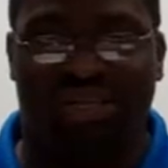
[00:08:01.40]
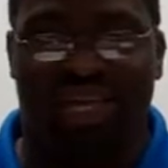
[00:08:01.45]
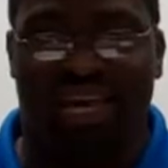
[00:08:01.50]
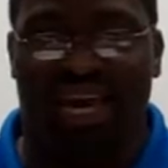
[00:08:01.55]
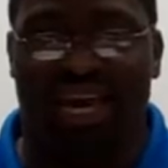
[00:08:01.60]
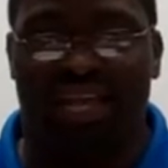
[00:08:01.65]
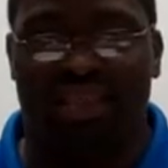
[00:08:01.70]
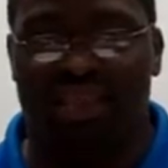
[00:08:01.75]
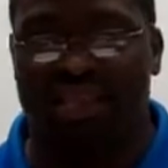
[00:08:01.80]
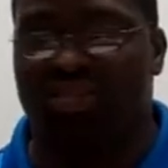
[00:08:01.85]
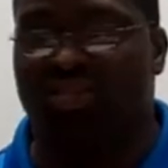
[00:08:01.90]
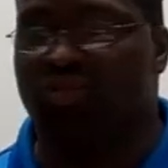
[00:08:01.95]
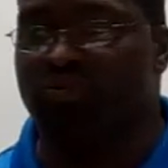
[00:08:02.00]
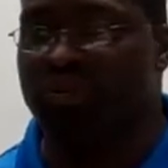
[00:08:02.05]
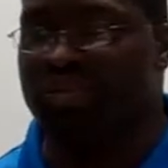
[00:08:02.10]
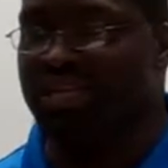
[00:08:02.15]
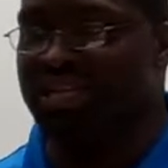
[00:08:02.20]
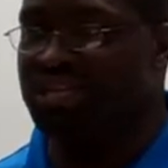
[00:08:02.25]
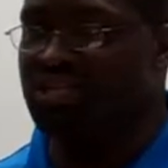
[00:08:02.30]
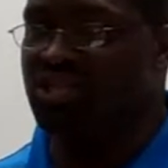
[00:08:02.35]
he had this
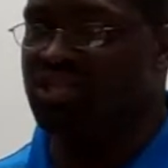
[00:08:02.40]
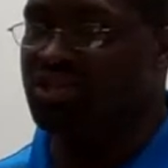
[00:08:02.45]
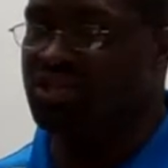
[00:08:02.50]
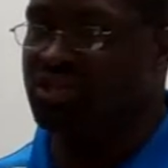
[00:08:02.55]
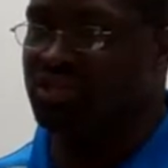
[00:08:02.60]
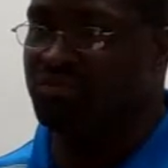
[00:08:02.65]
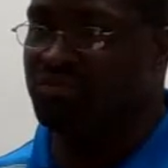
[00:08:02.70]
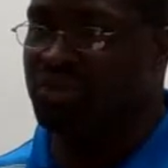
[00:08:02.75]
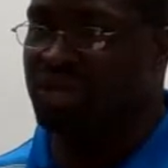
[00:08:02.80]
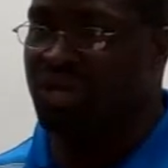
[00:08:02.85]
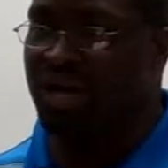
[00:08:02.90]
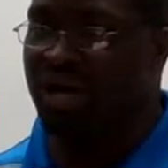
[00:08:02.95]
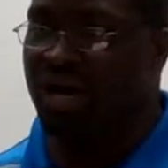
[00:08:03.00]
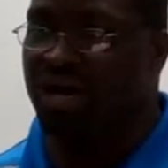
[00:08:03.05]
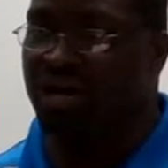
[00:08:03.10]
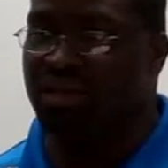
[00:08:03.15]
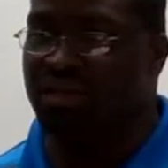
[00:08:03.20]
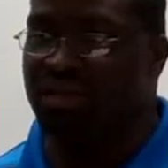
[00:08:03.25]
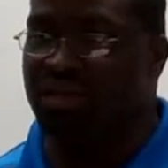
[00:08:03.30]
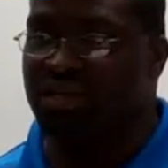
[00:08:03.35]
relationship with God.
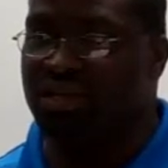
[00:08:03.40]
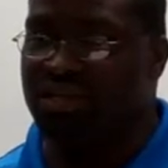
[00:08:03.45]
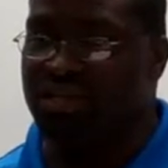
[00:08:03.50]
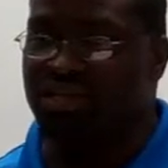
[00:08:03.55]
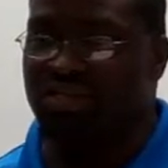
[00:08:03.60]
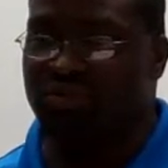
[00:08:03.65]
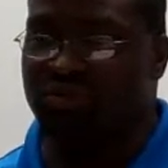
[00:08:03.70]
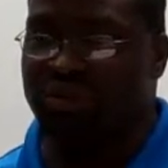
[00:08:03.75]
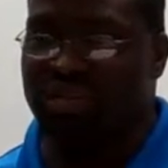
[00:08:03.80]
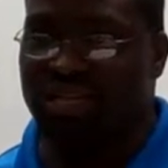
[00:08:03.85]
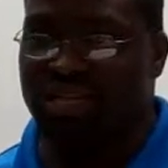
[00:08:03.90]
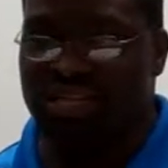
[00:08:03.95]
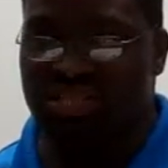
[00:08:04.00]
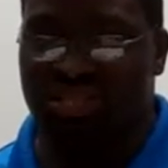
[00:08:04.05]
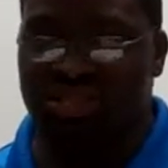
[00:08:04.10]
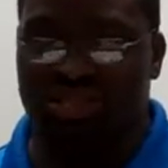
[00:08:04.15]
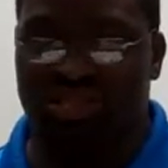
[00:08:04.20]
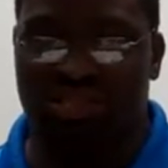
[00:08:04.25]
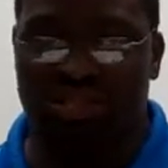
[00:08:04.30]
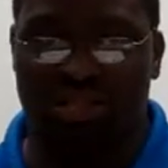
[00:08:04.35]
This
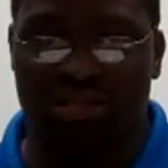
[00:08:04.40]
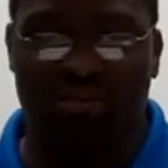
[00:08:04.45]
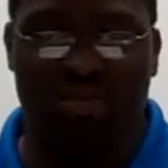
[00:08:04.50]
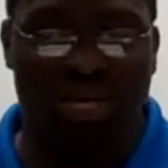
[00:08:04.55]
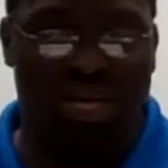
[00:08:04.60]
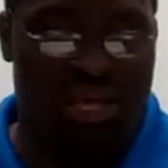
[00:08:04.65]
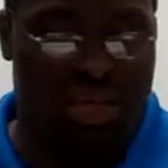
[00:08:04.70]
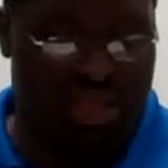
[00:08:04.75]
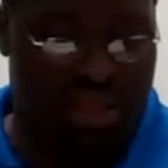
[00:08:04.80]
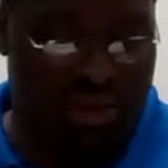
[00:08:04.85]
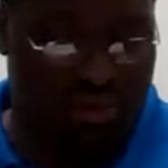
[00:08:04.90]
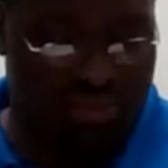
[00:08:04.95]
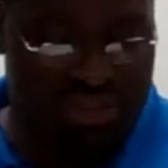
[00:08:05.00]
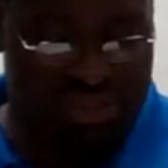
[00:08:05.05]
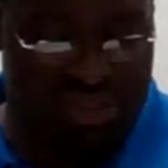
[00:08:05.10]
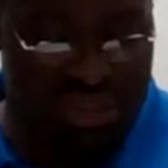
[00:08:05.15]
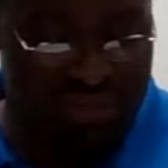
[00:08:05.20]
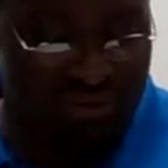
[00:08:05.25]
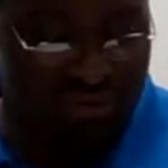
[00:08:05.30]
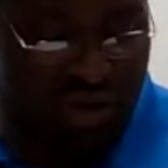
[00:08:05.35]
relationship that
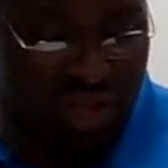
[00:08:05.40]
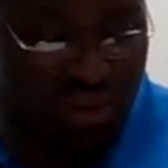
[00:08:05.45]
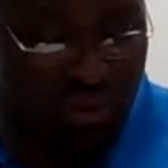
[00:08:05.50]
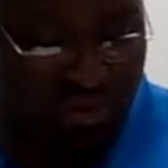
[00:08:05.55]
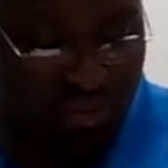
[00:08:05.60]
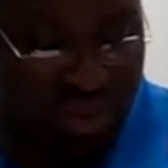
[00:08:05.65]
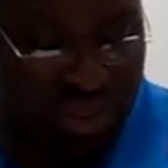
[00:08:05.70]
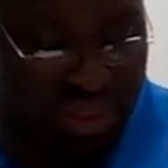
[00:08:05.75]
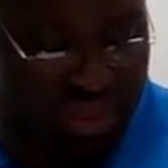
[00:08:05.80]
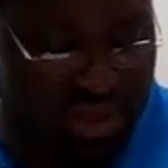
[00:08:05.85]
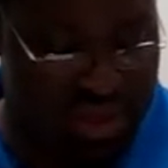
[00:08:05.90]
was developed with